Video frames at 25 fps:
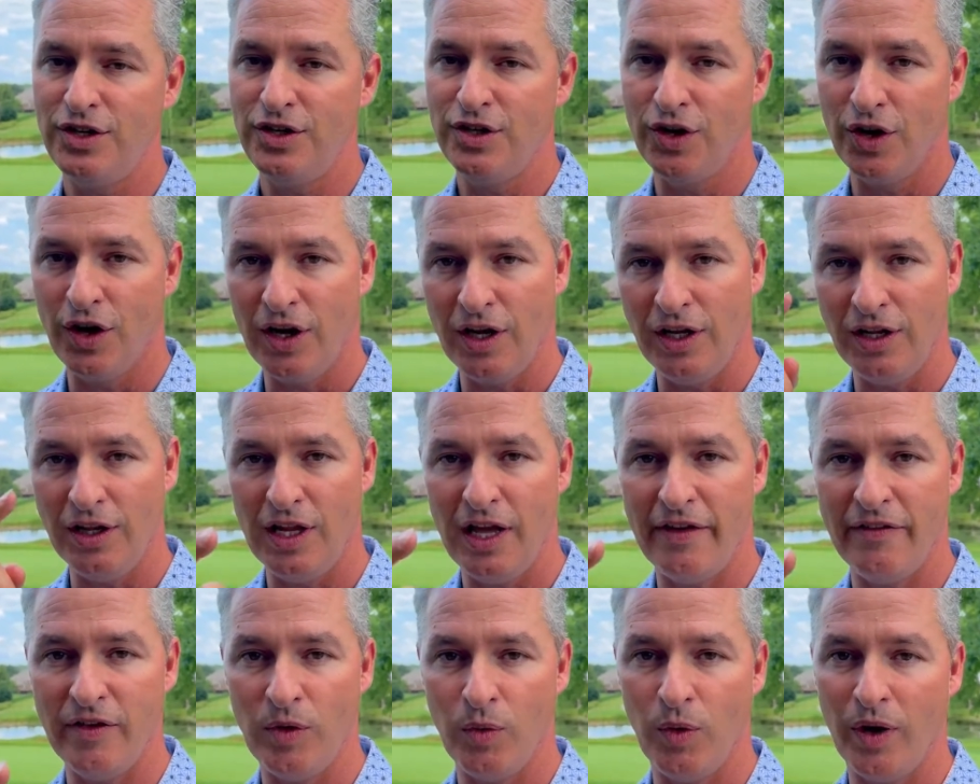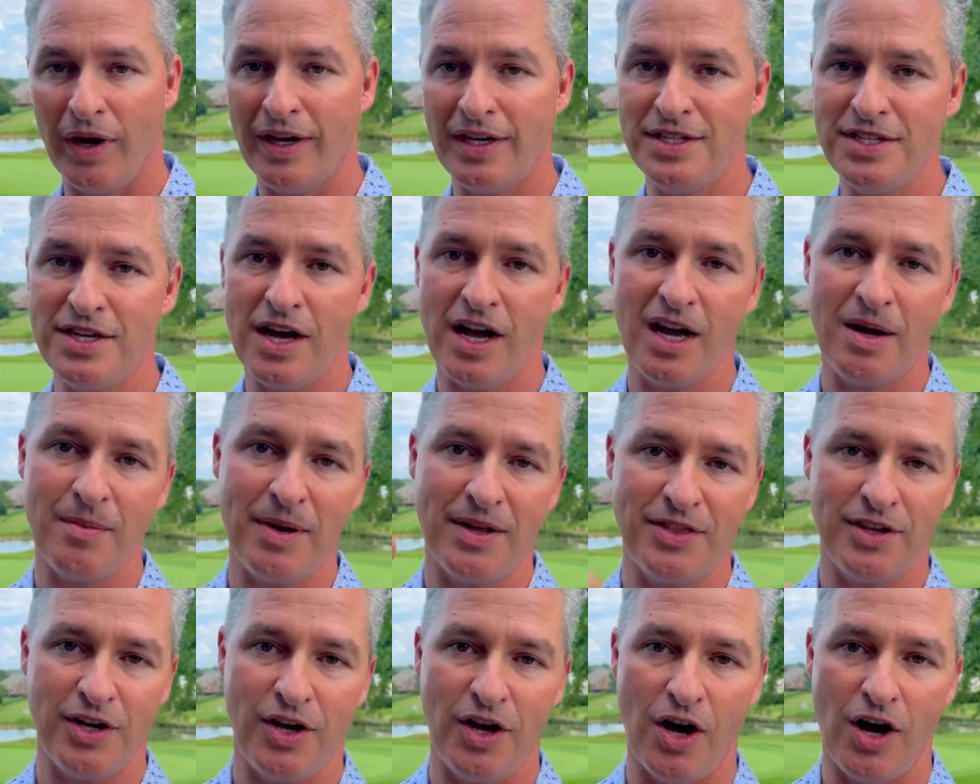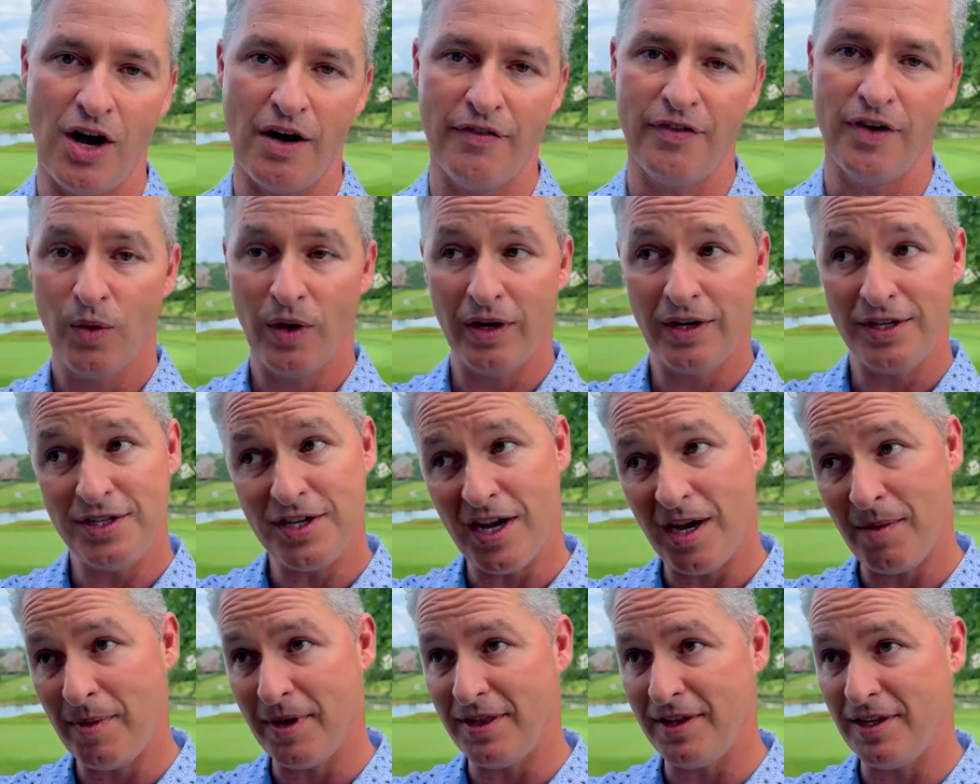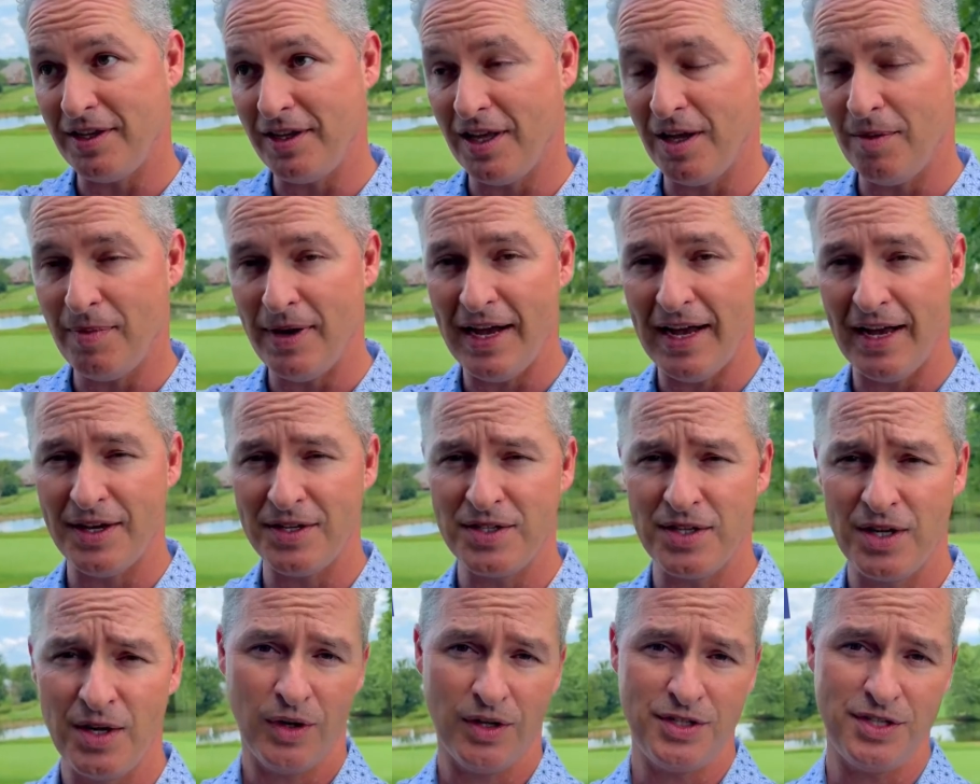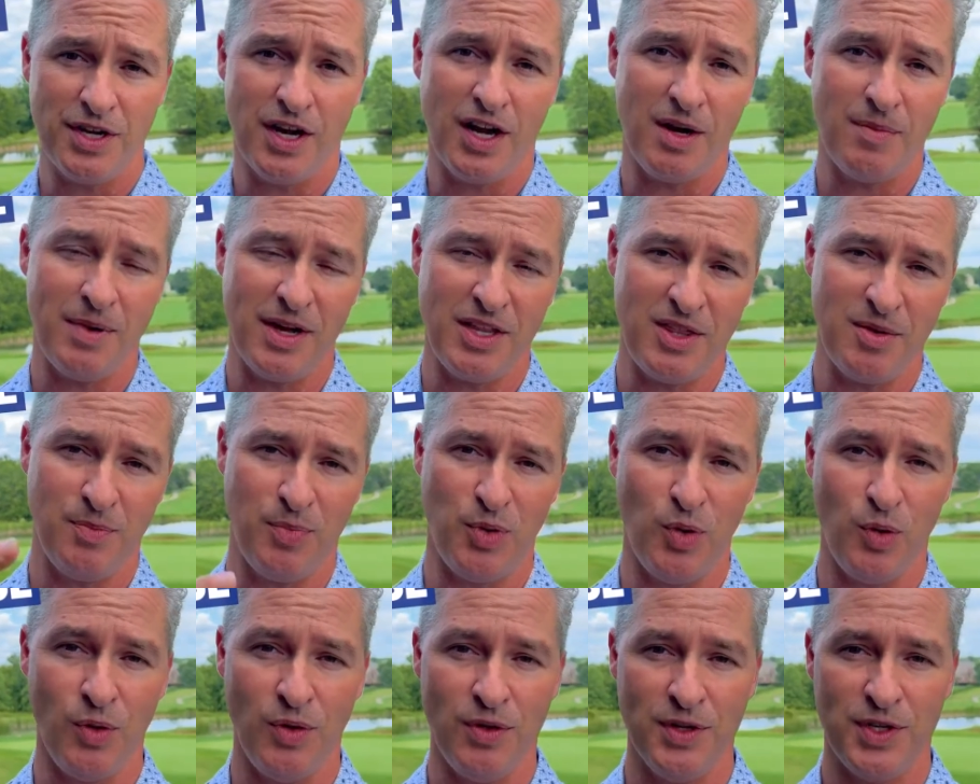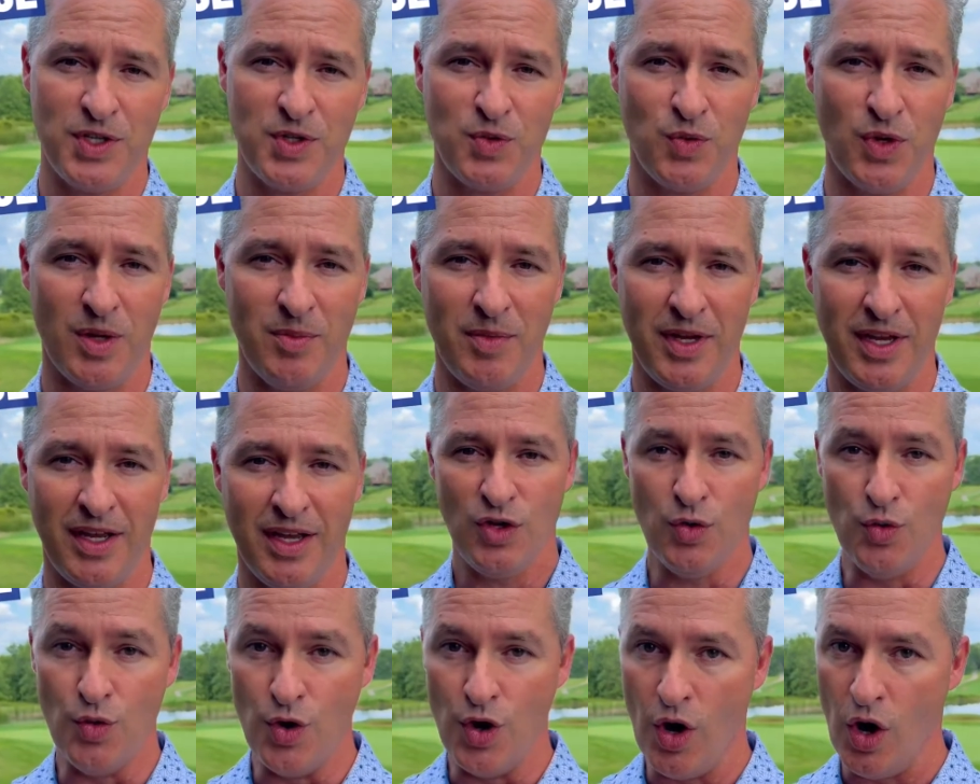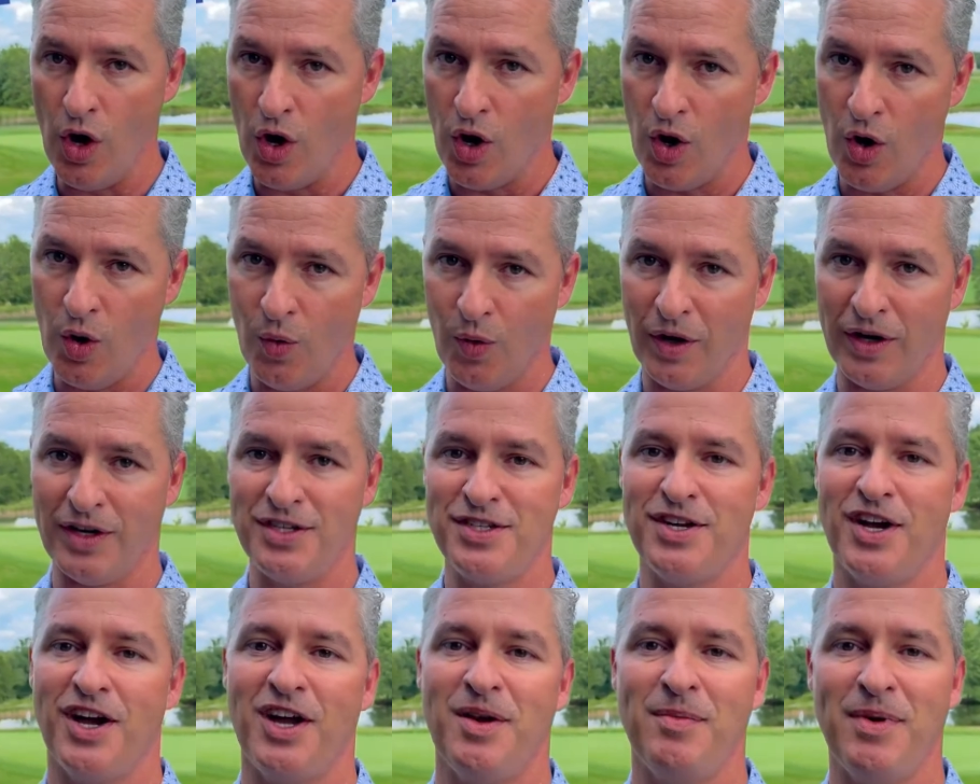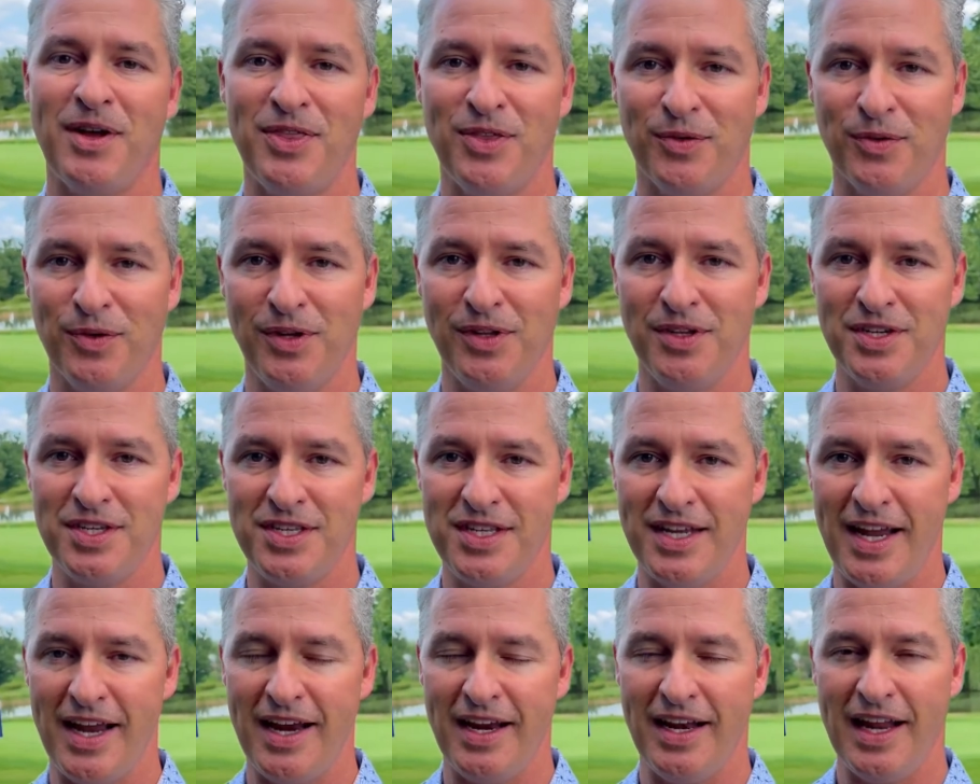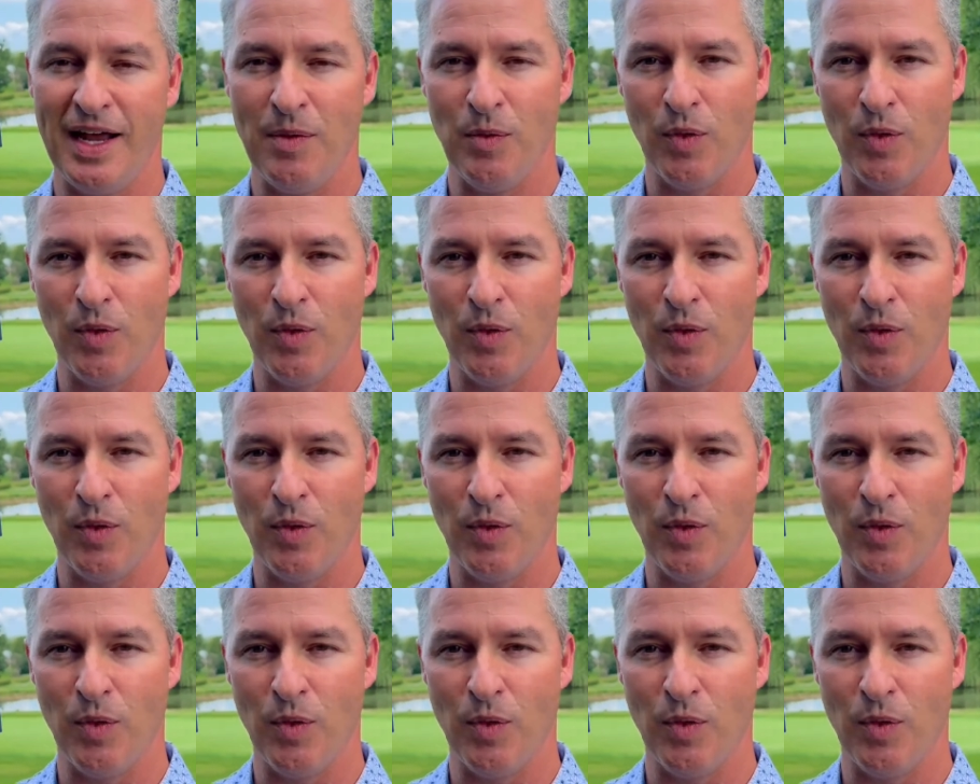You're going to love it. We're going to talk about the golf. We're going to talk about the clubhouse. We're going to talk about the pool and the swimming. You know we're going to talk about the real estate.